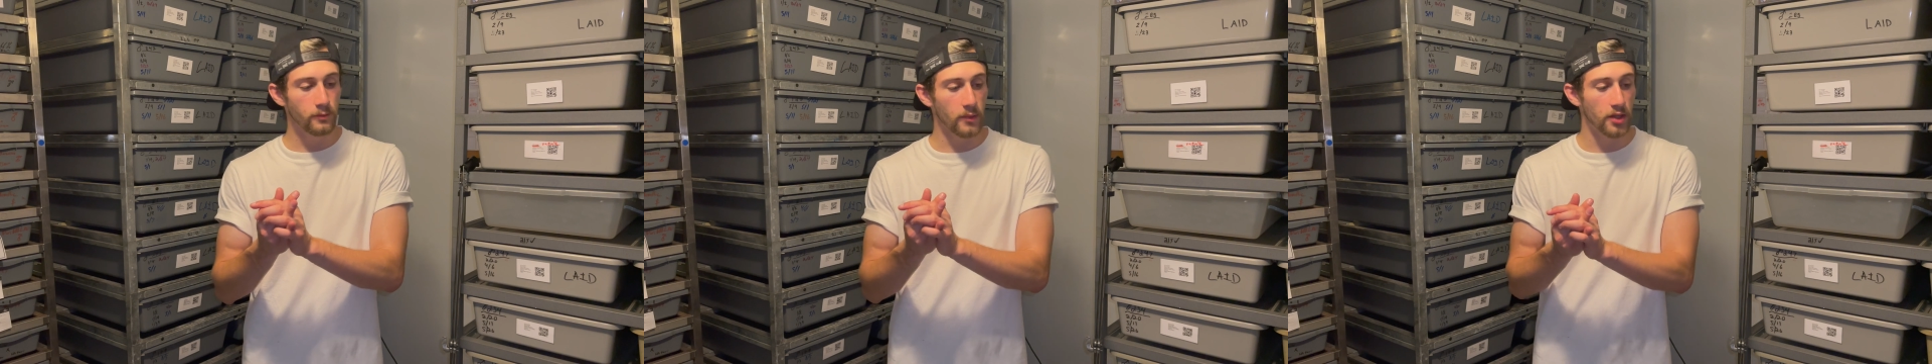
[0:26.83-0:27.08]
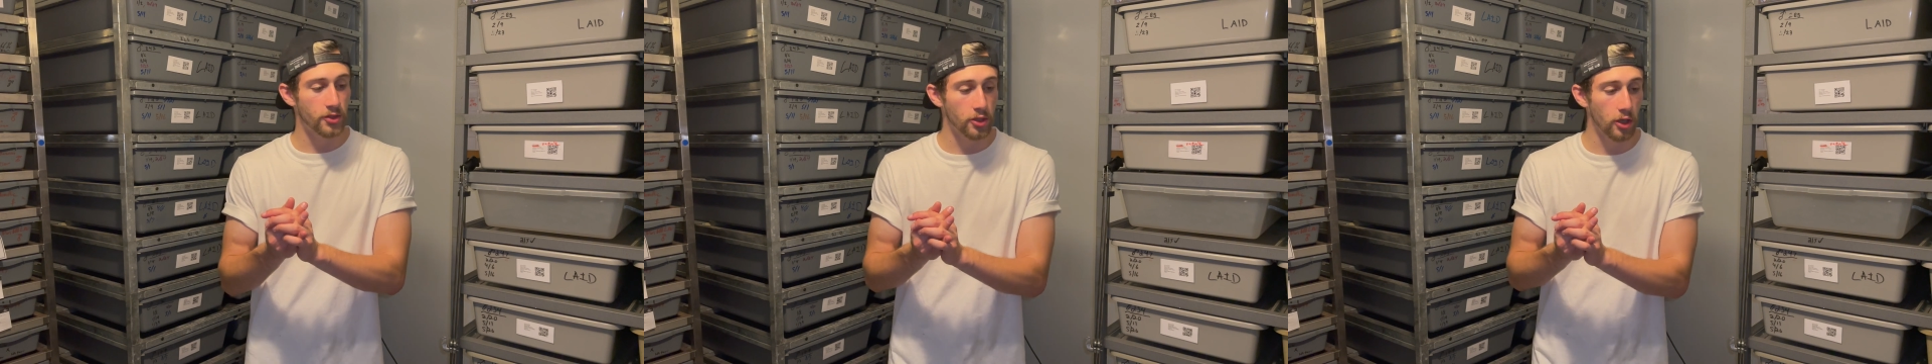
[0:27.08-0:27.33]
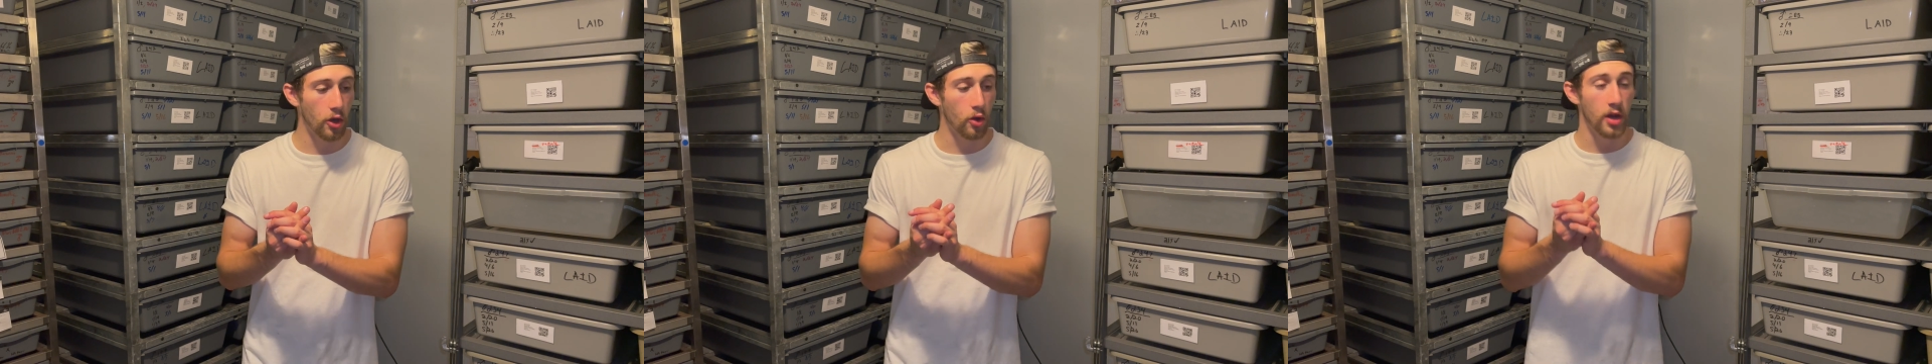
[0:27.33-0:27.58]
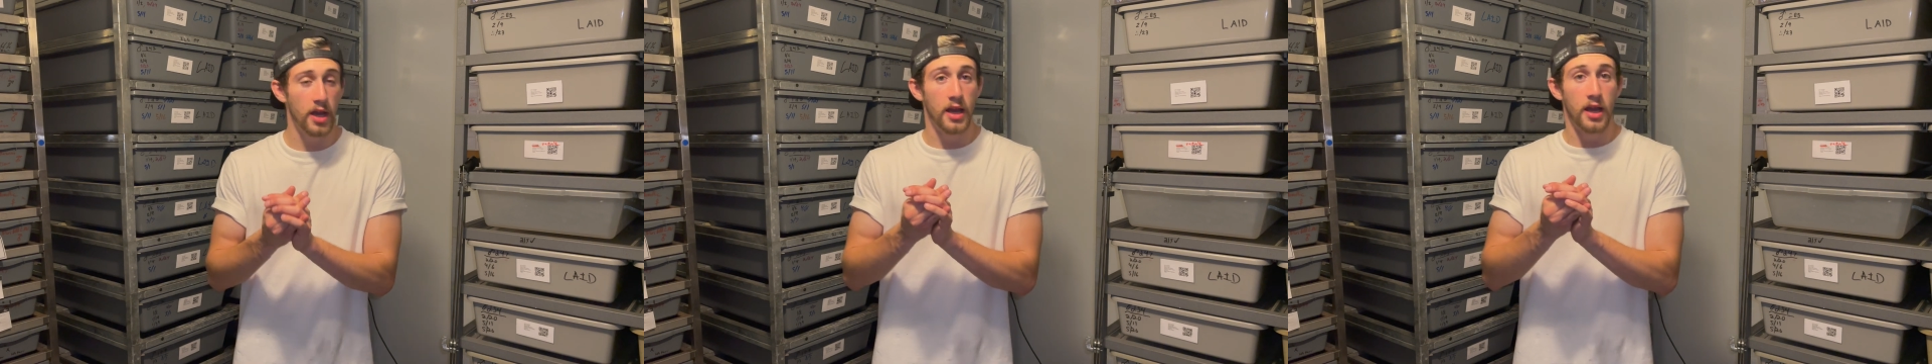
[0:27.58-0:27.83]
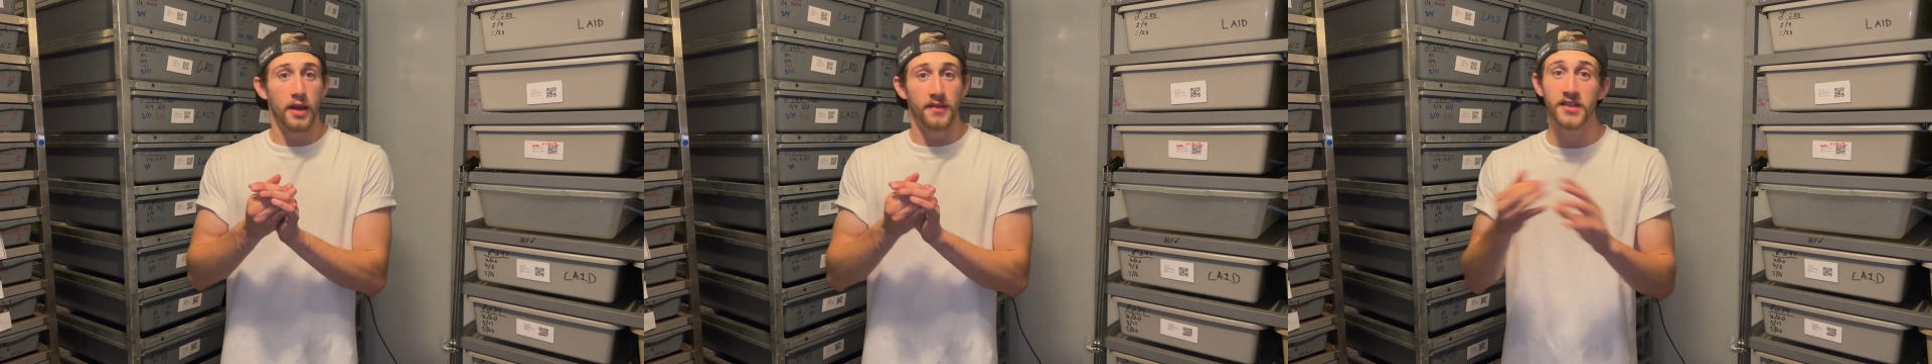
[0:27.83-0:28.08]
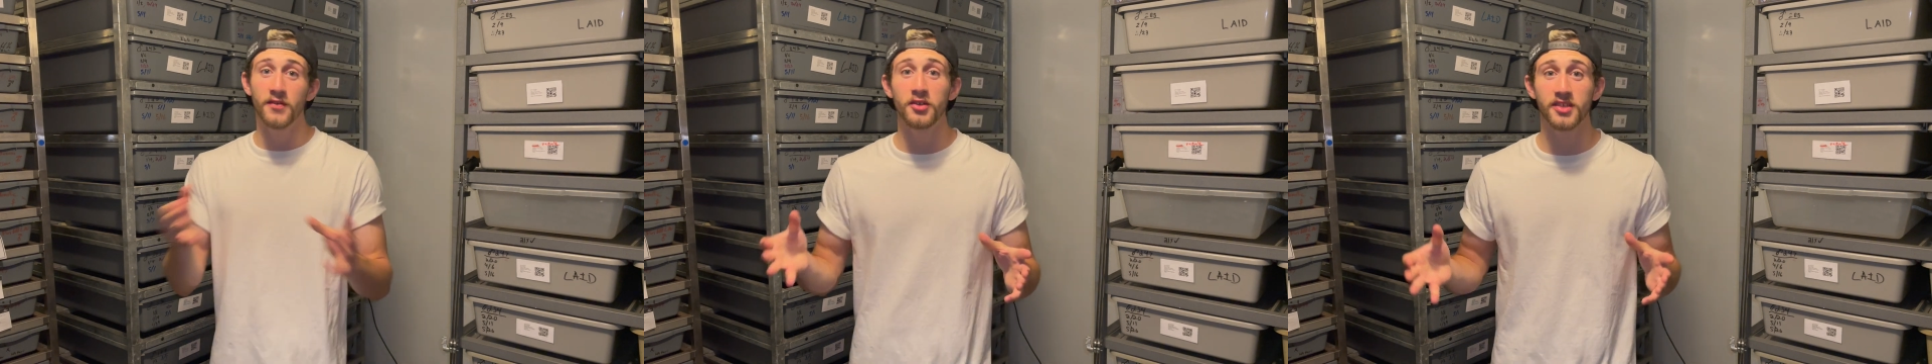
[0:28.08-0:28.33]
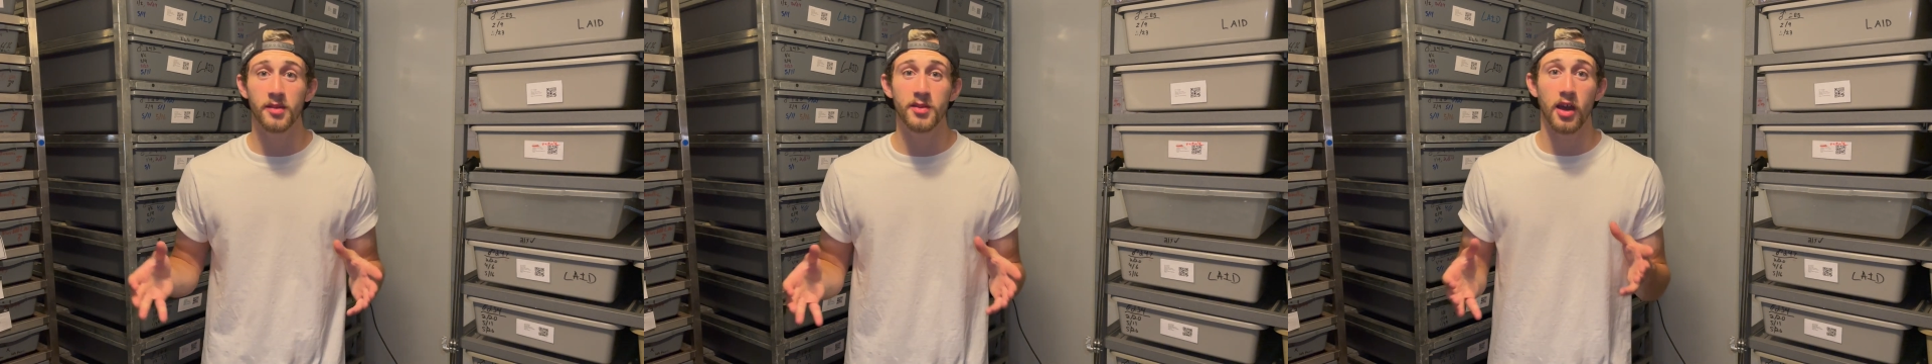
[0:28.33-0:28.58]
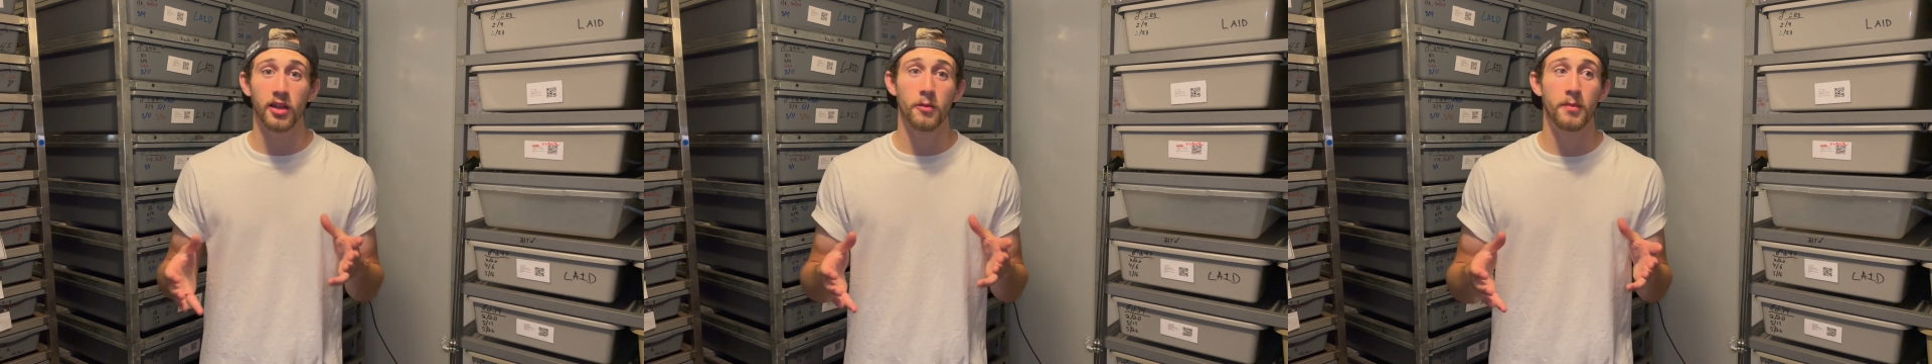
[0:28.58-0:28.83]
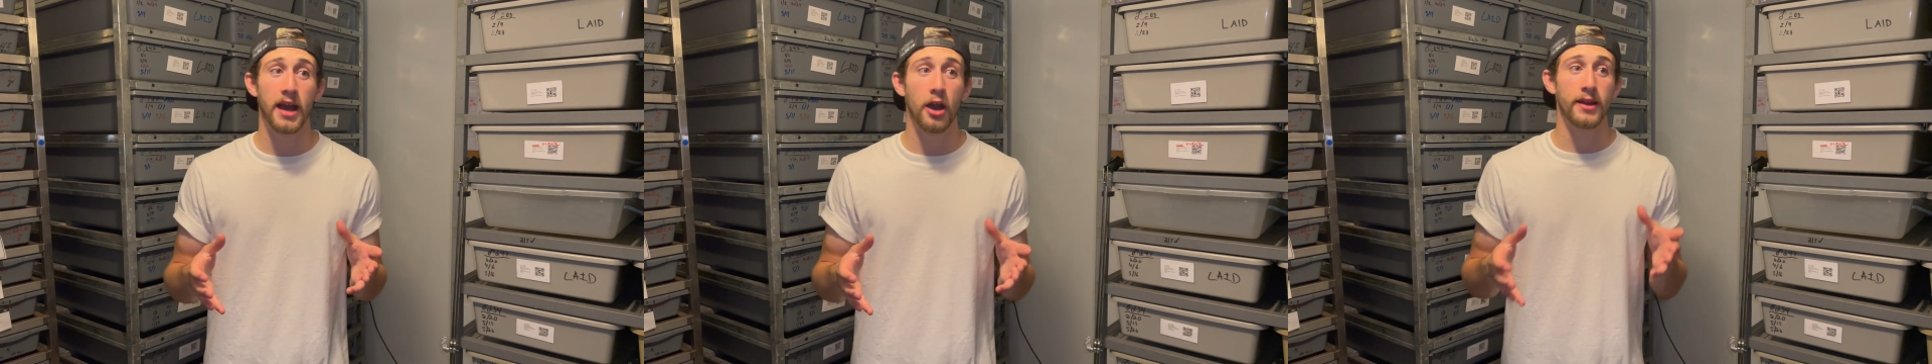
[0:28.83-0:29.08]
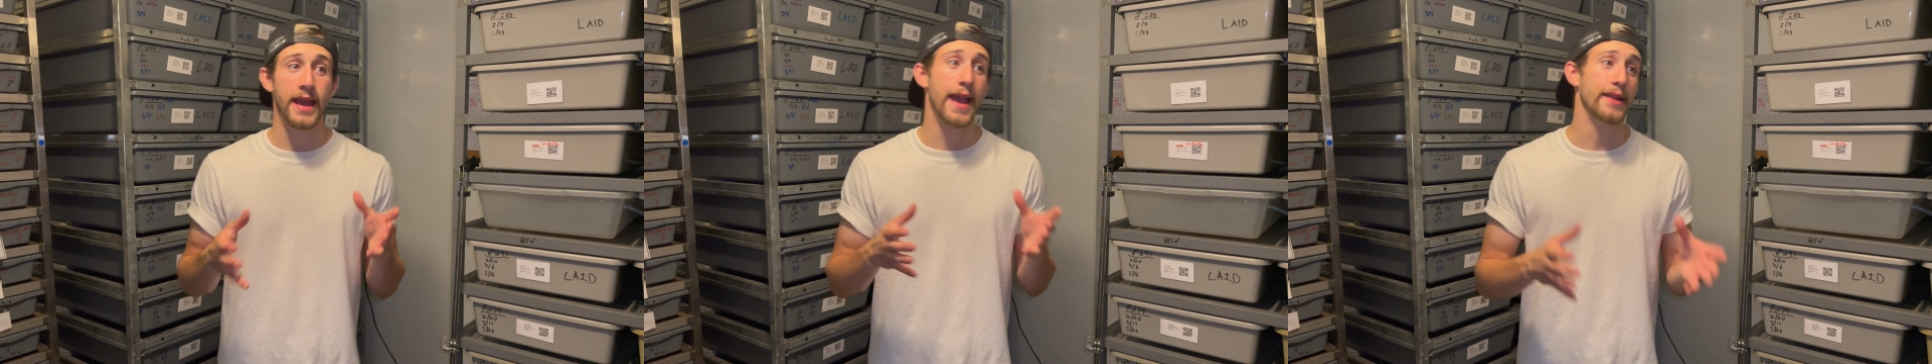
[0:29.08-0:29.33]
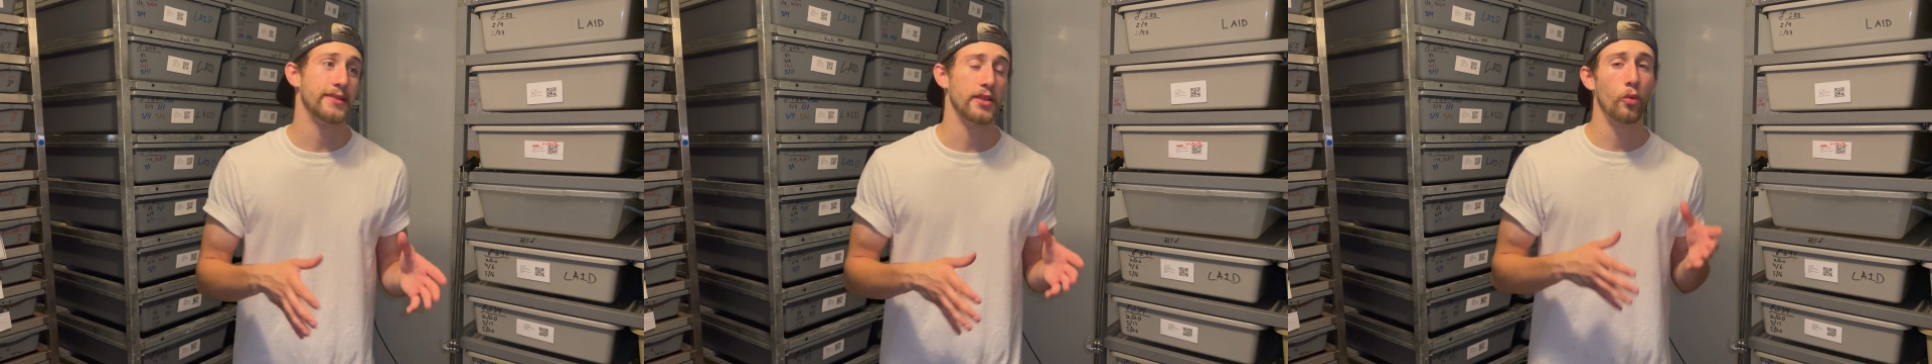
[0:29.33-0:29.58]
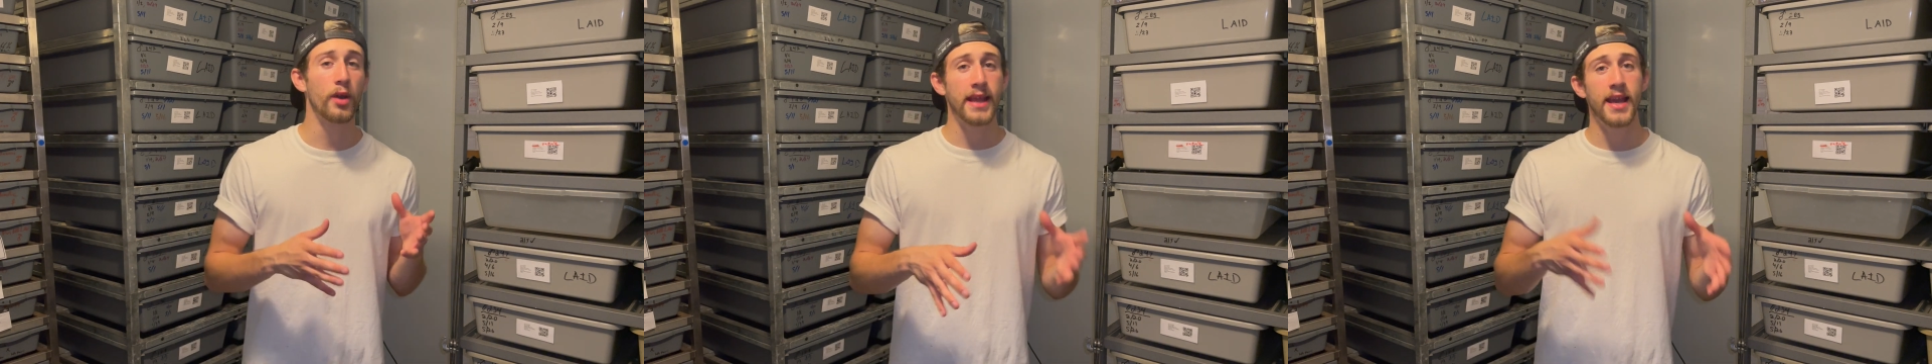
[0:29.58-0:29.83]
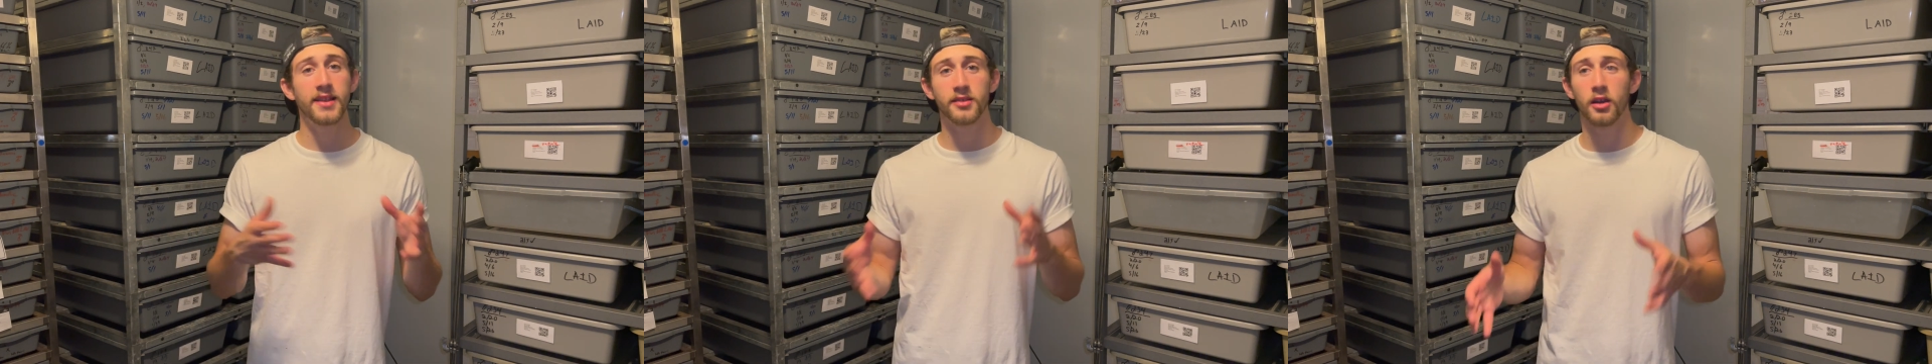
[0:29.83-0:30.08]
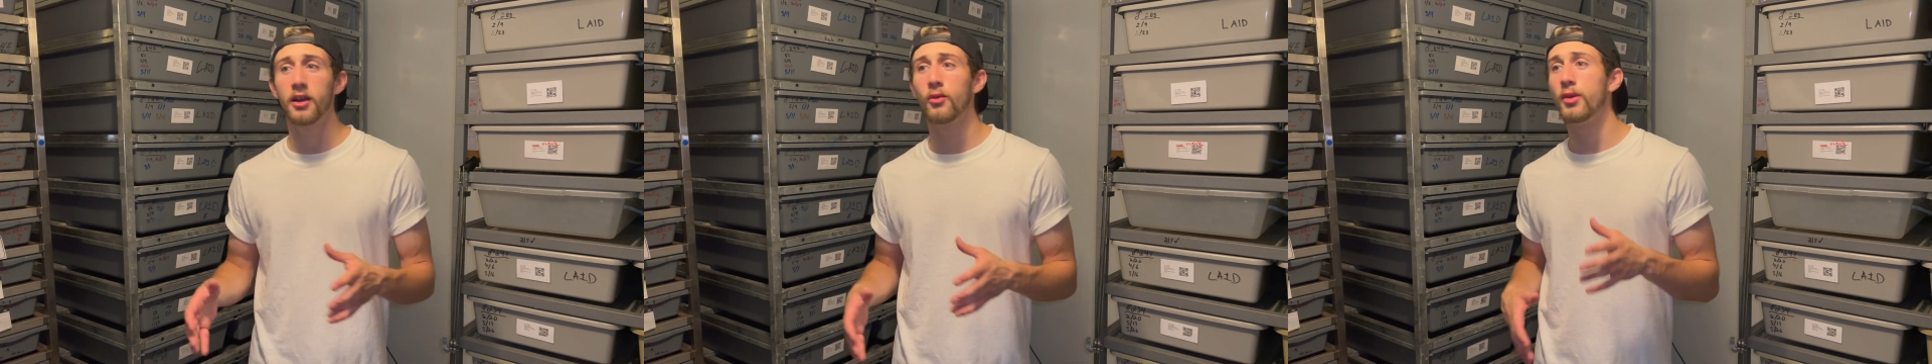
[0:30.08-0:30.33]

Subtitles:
So this video is going to be all about hets and what hets are,